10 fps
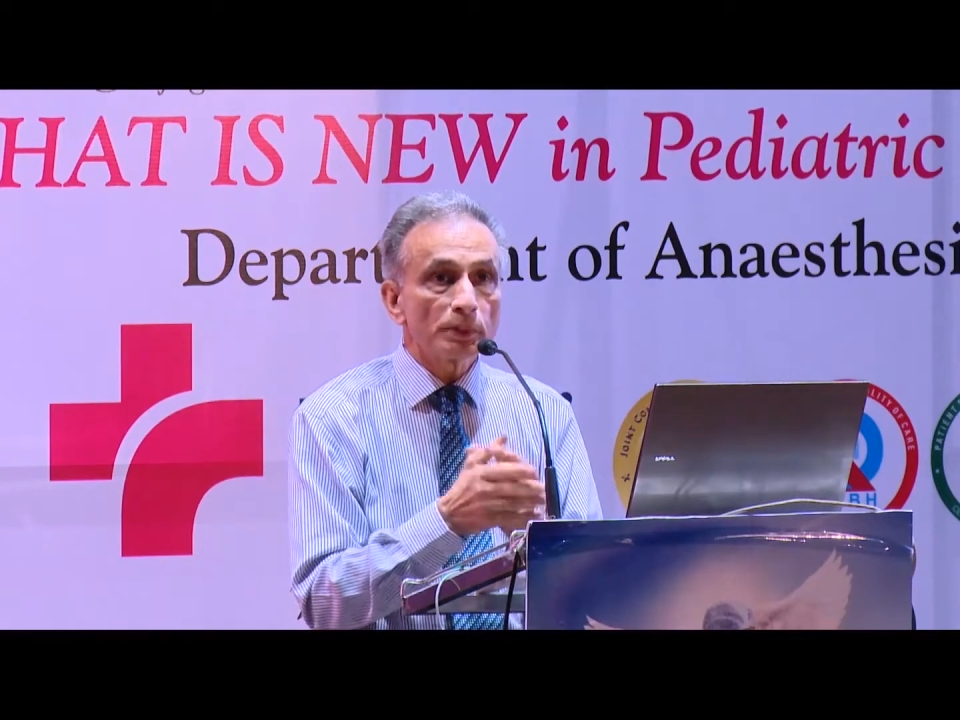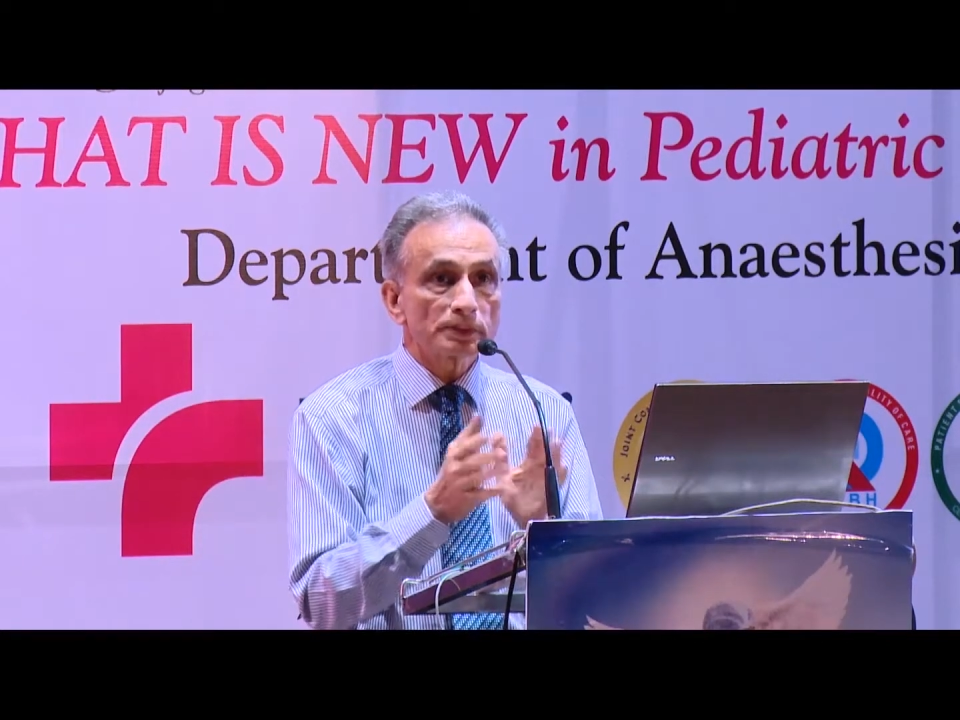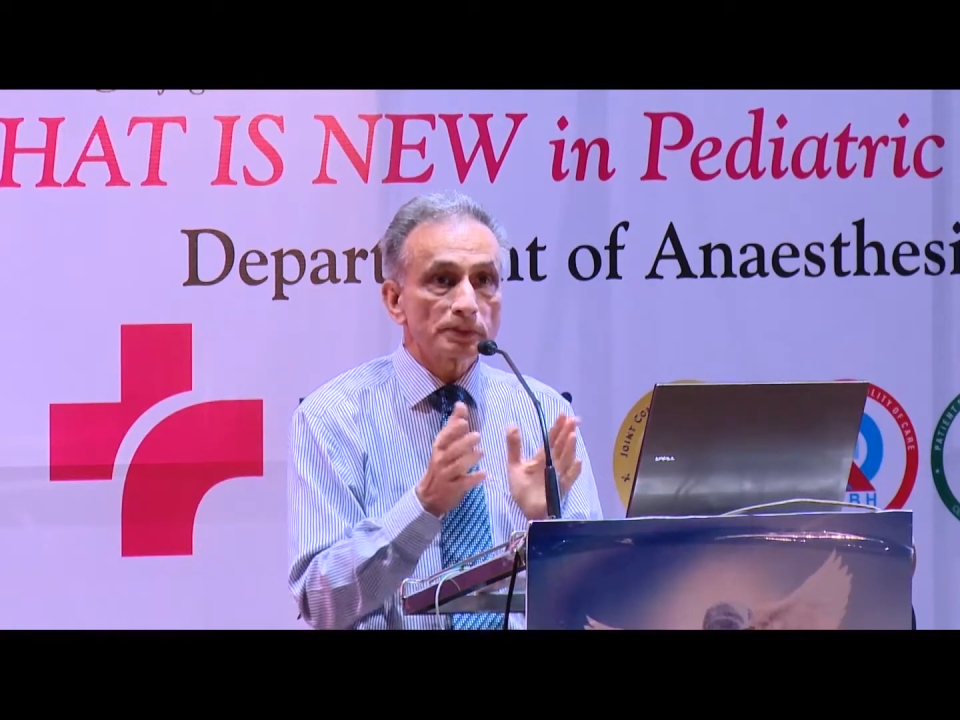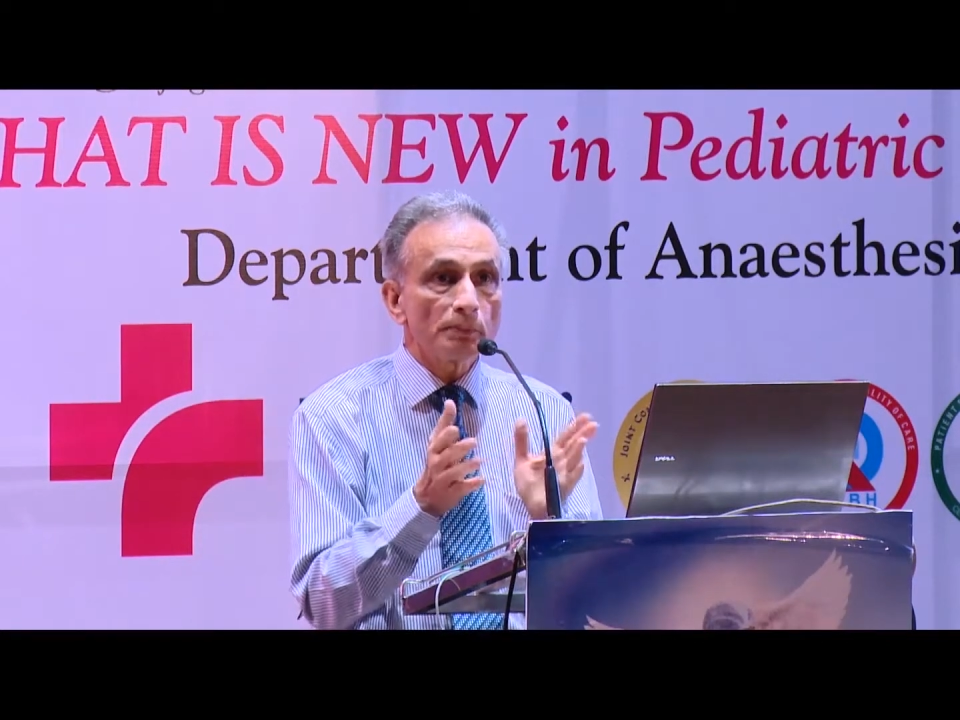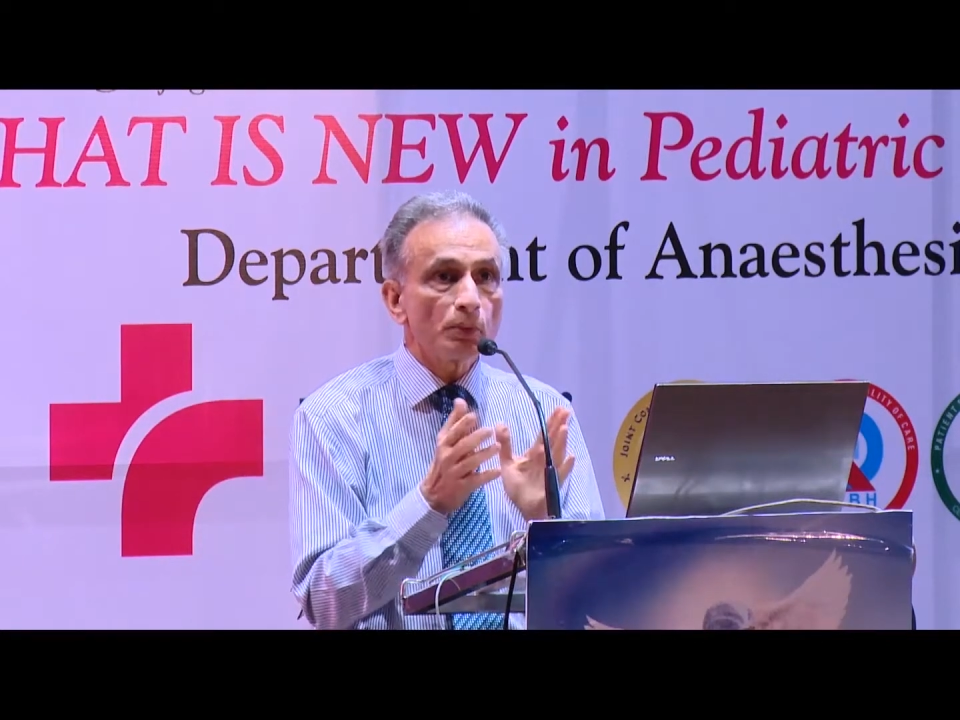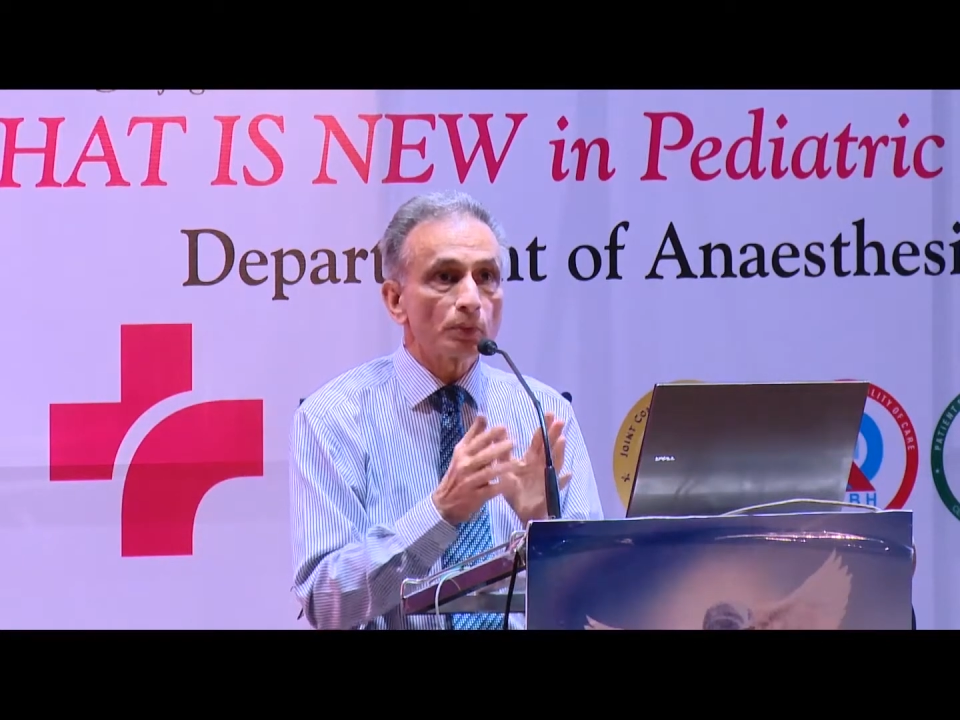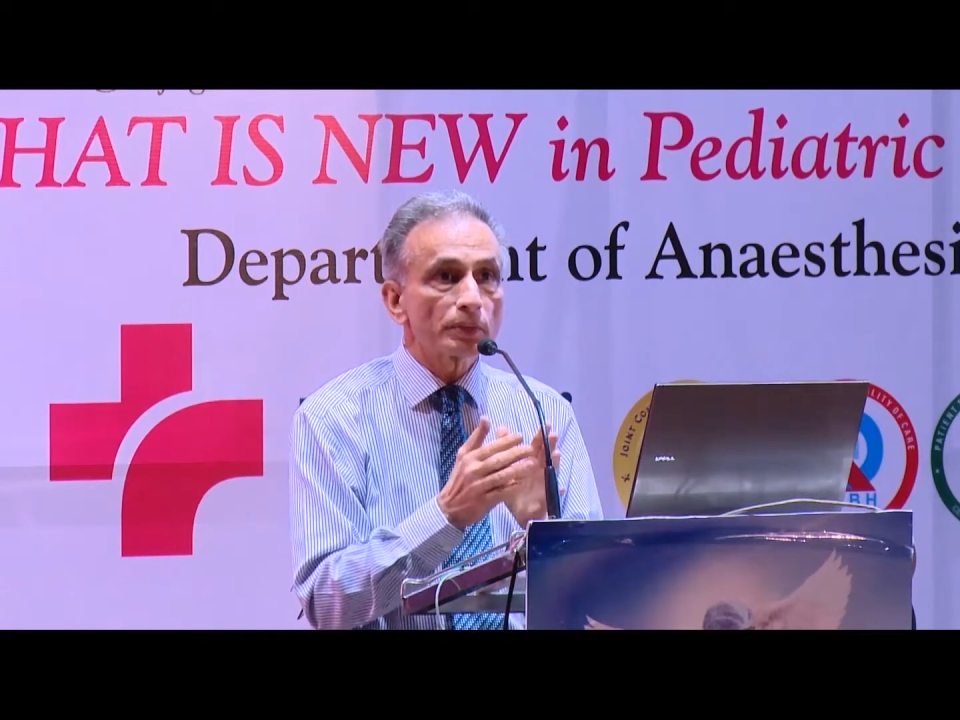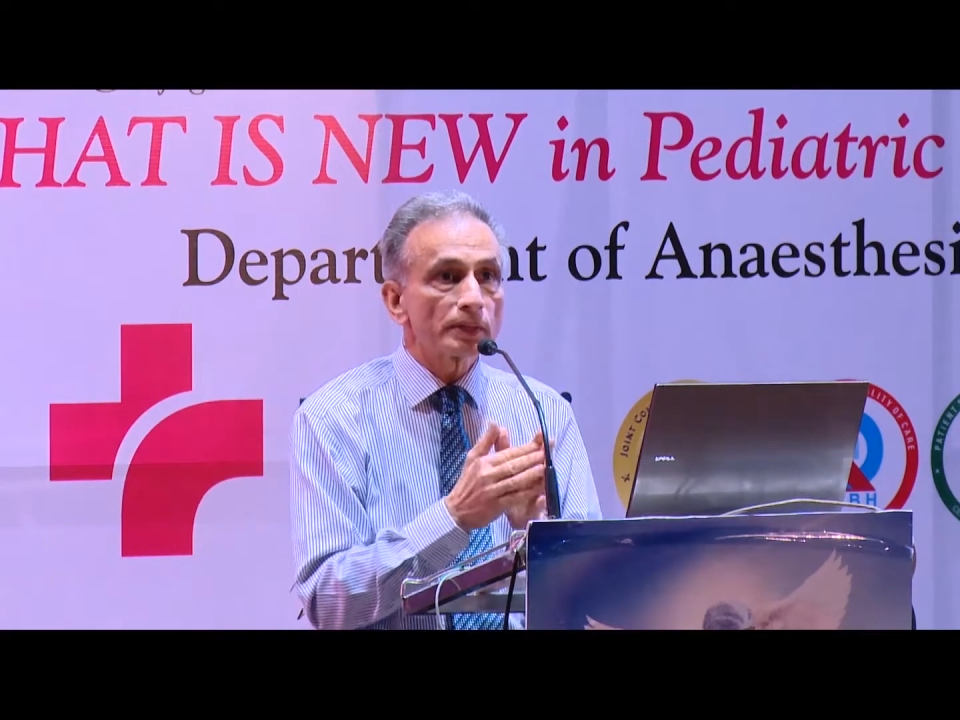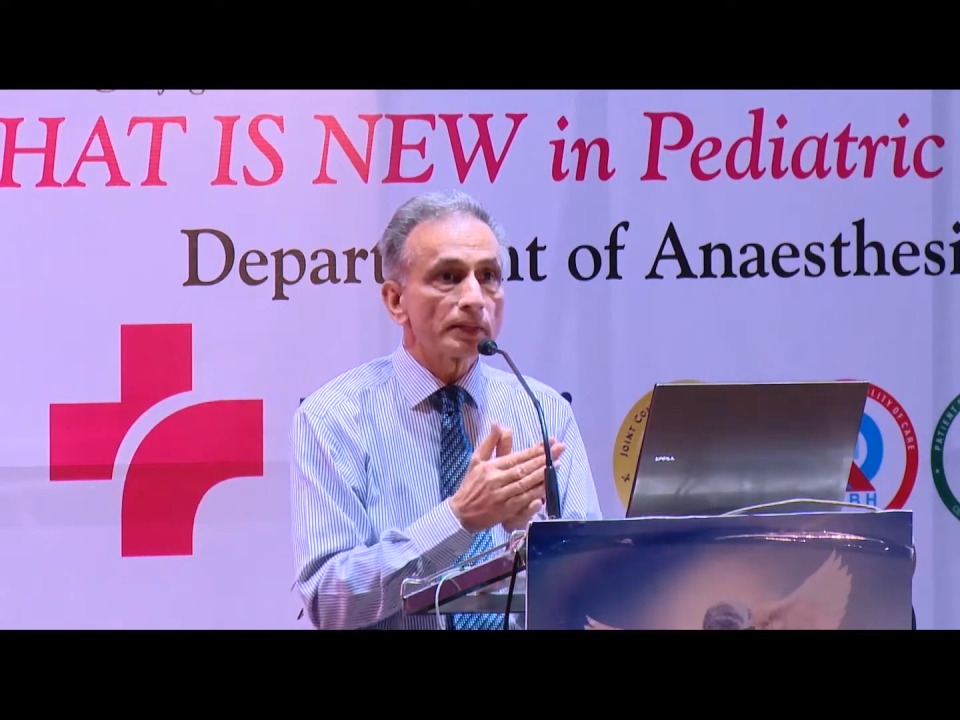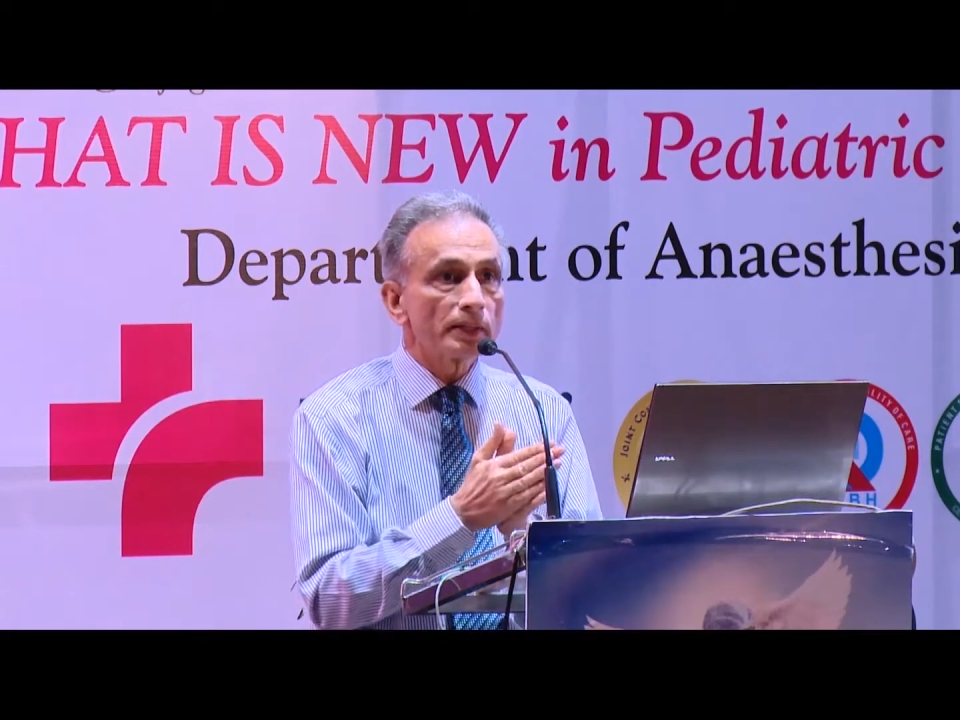but somehow